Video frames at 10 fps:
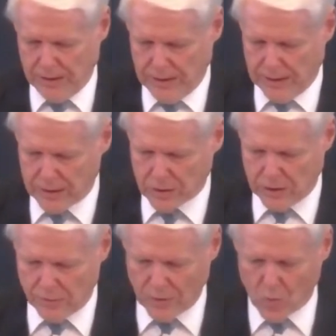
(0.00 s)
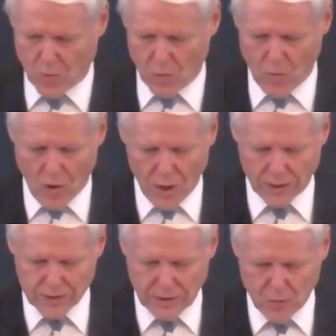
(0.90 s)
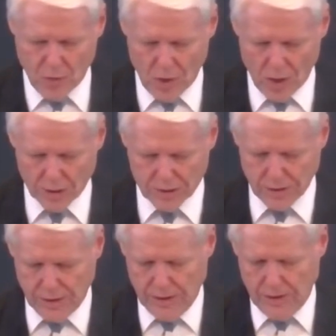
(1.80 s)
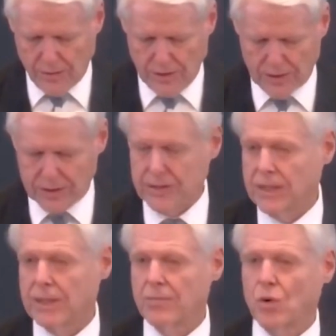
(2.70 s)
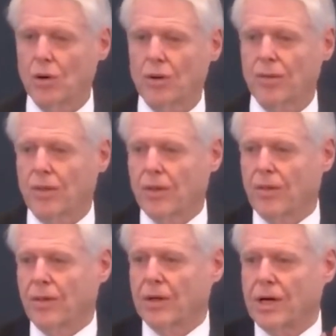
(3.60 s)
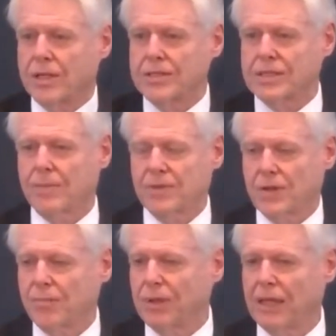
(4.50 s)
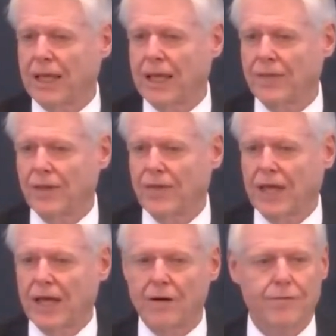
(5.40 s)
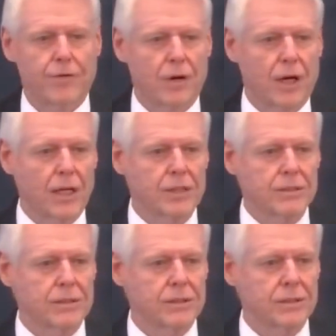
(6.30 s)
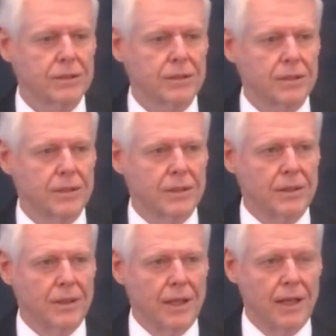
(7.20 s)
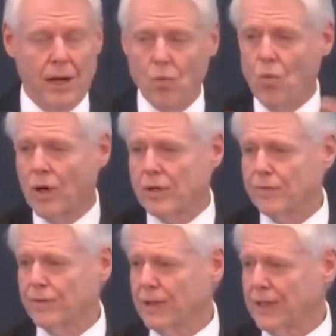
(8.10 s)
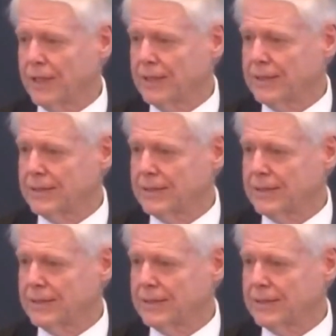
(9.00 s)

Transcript: If we walk as he walks, we can see more the, the concept and the plan that they have for us and how wonderful it is